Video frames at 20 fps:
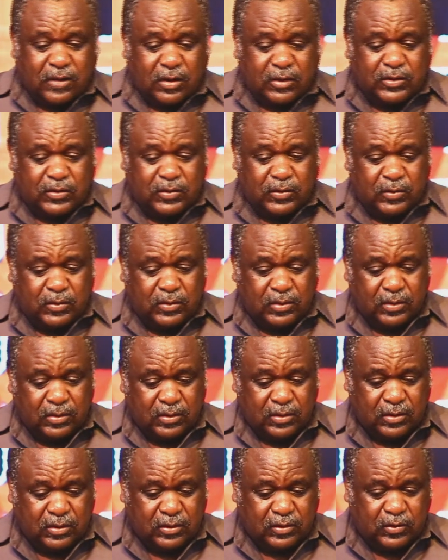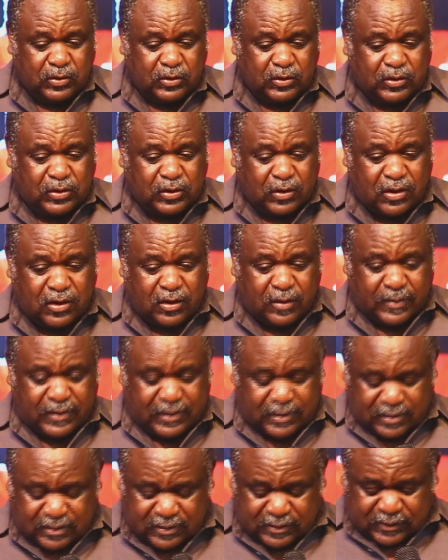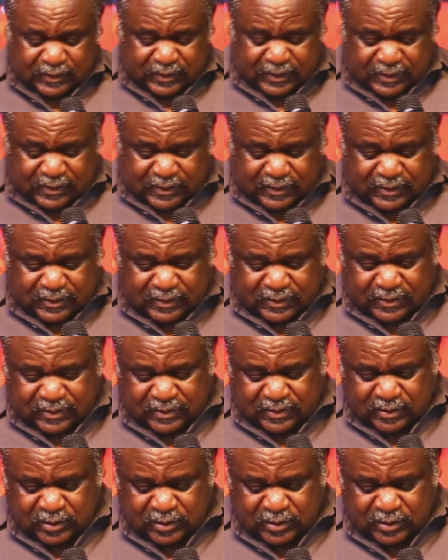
go to Deuteronomy 6.